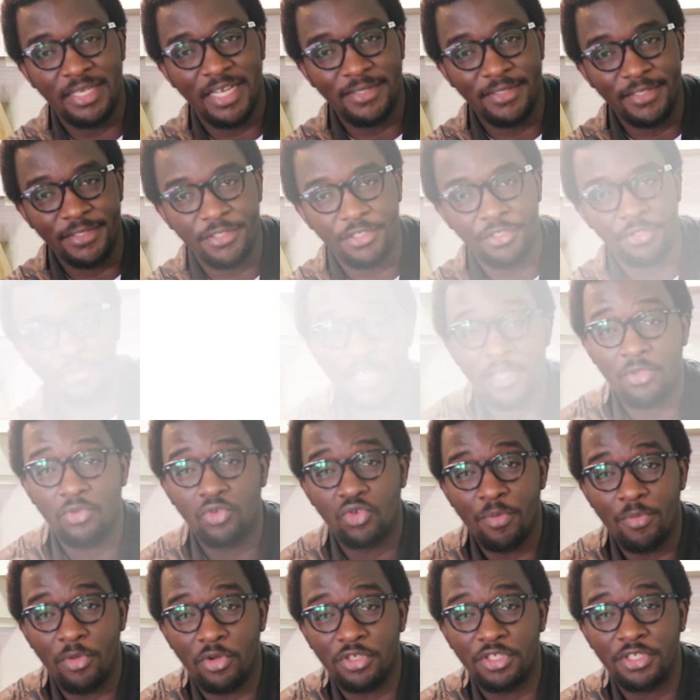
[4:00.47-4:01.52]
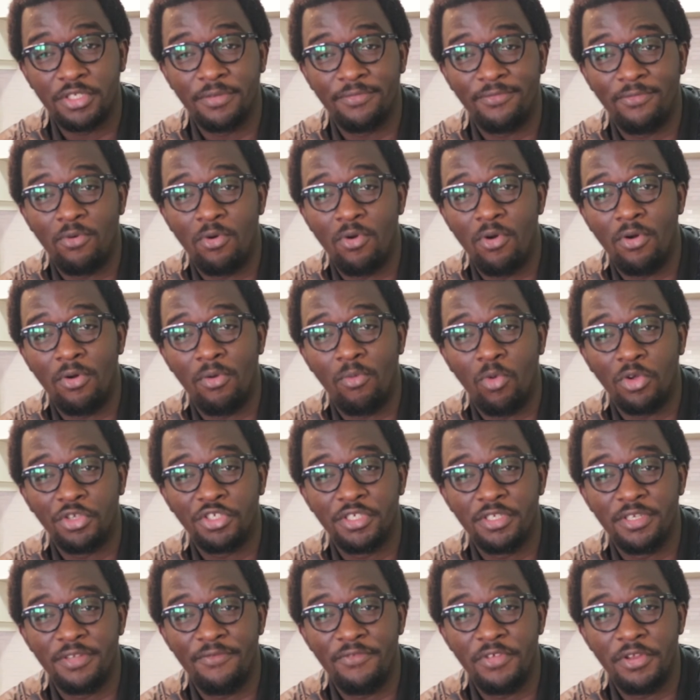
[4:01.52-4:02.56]
that decision. Thank you so much for
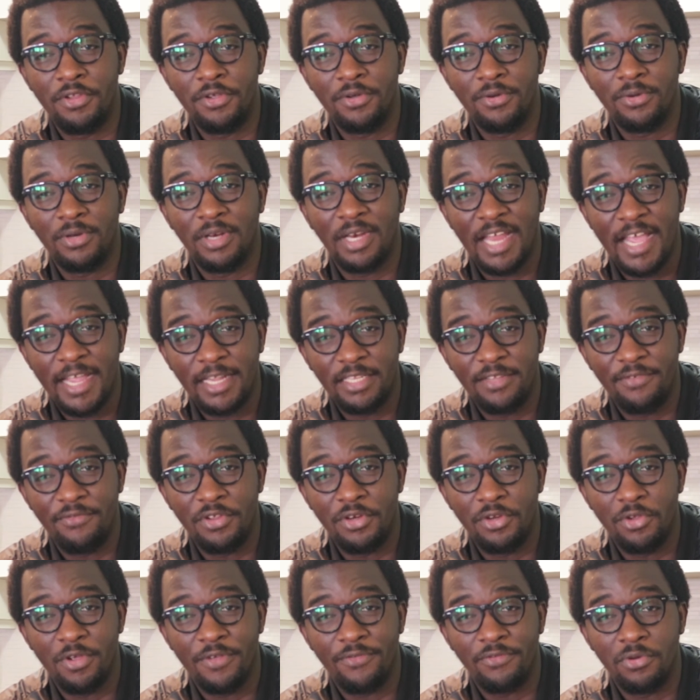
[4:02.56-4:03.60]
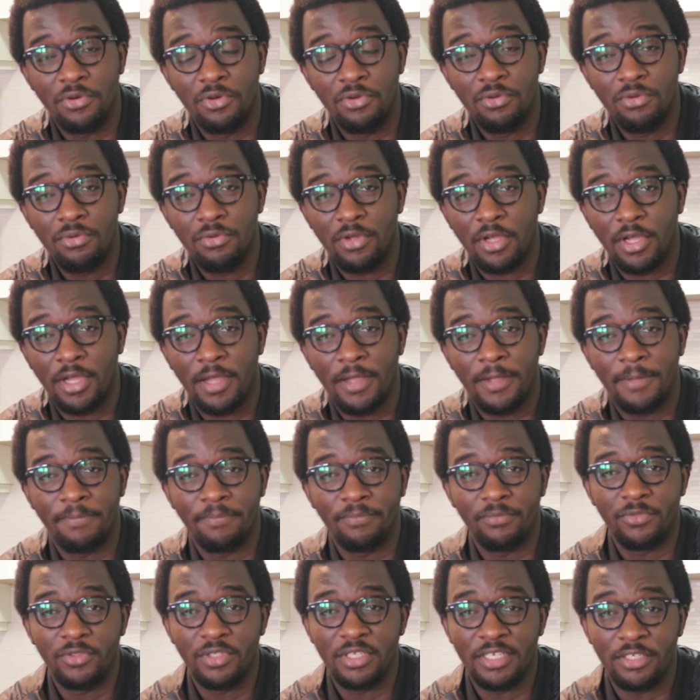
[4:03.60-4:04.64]
watching the video. Like the video if you do,
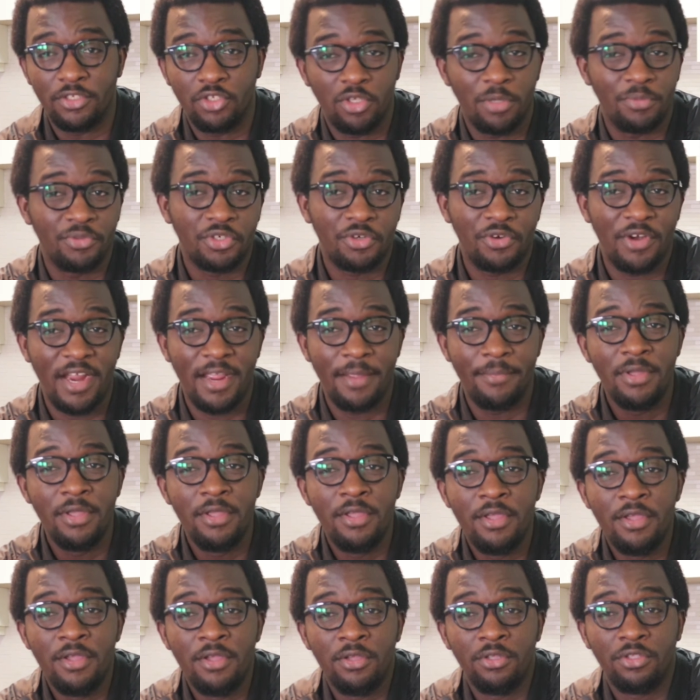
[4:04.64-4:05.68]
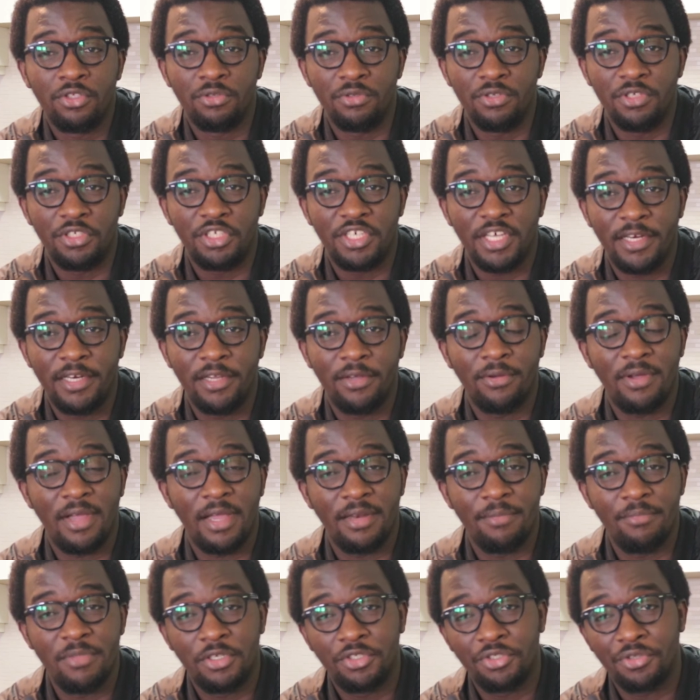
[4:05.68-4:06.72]
and subscribe to the channel,
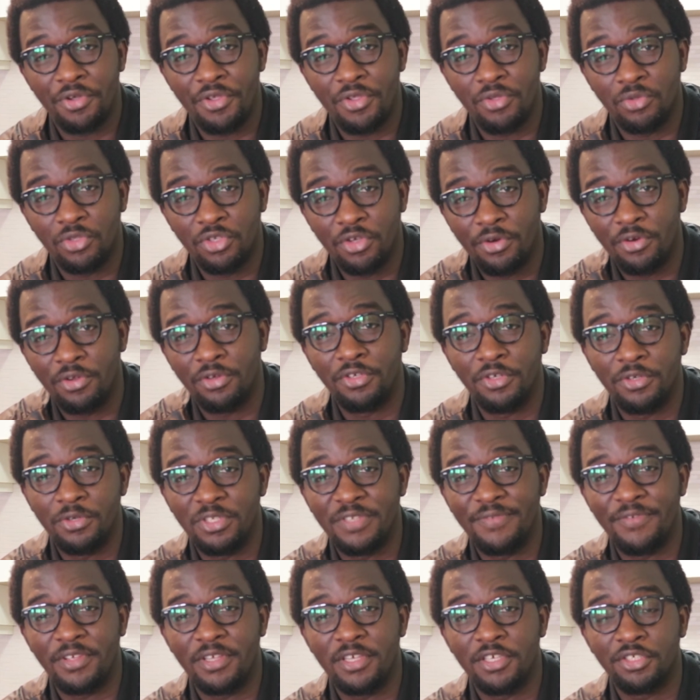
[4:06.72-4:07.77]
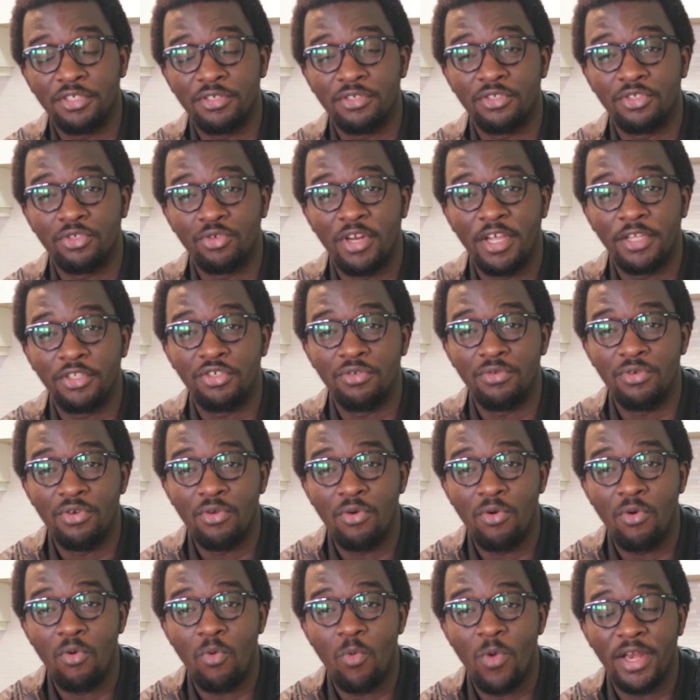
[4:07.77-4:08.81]
and make sure you turn on your notifications so that you know
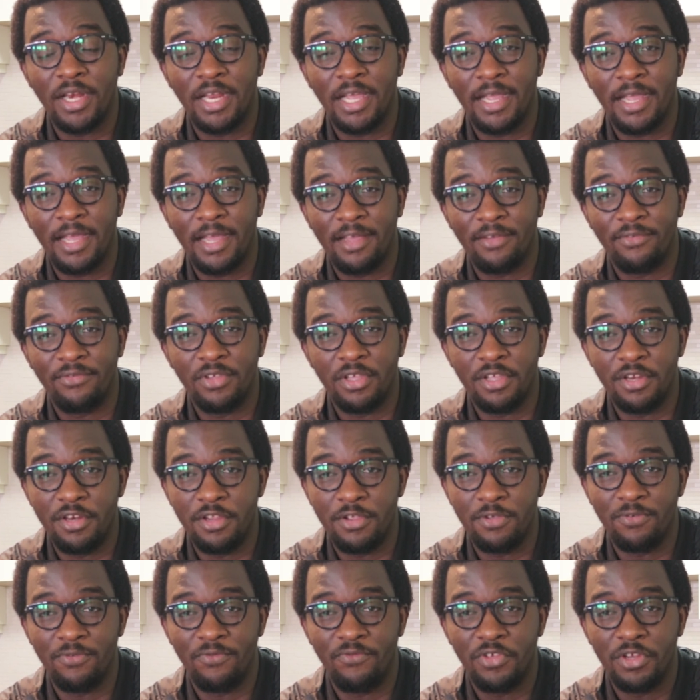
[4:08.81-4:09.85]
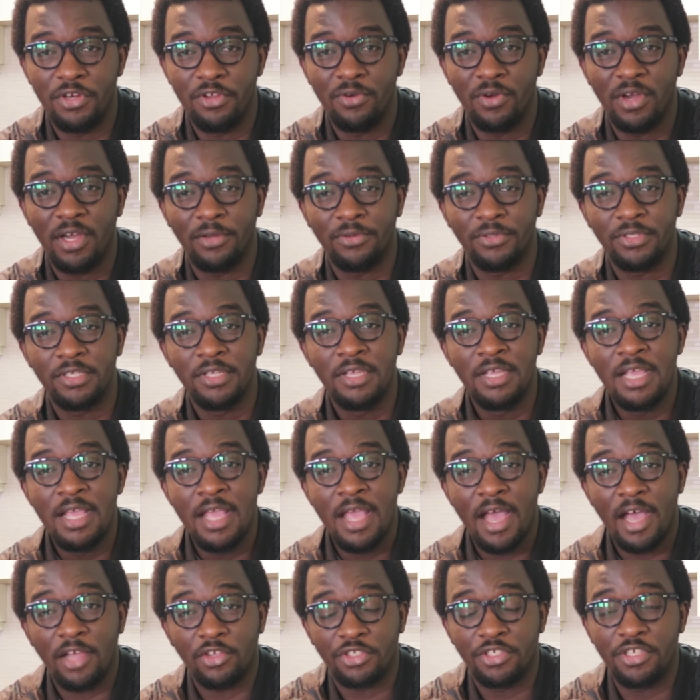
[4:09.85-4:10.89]
when I have a new video out.
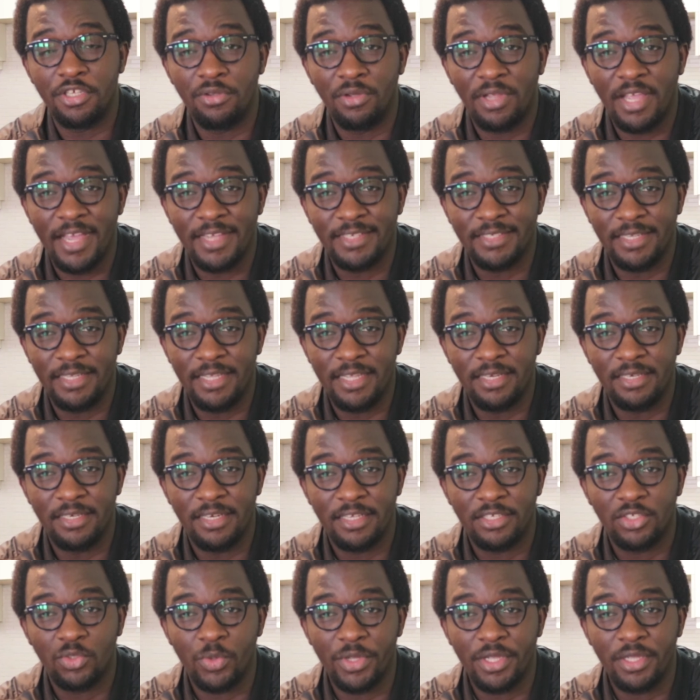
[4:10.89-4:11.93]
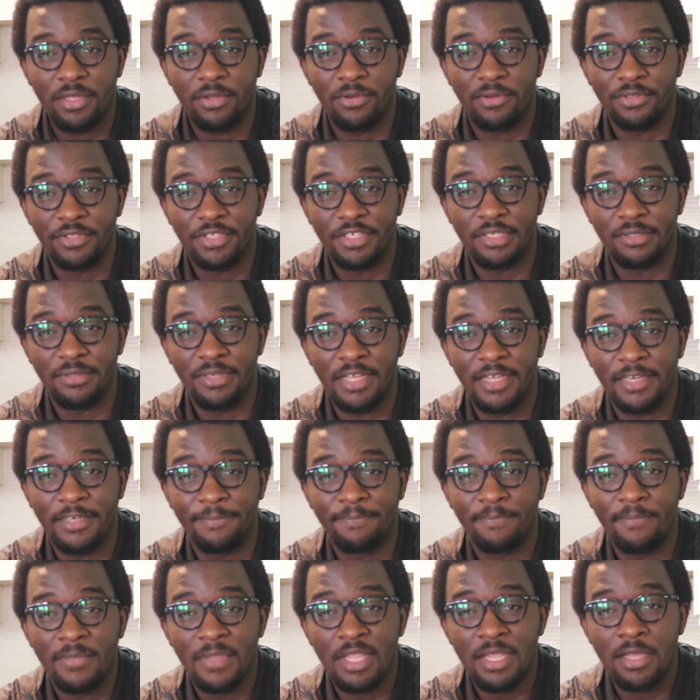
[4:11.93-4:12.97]
I'll see you guys again next week. Until then,
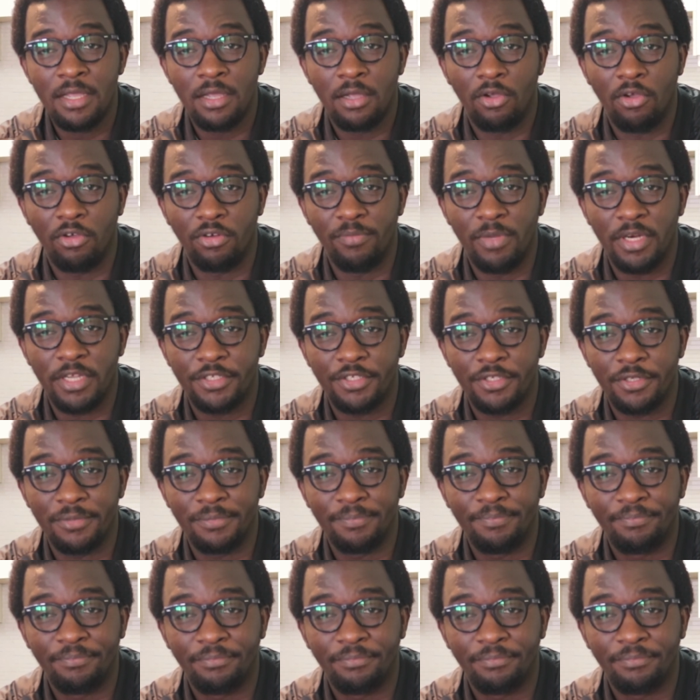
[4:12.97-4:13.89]
God bless you.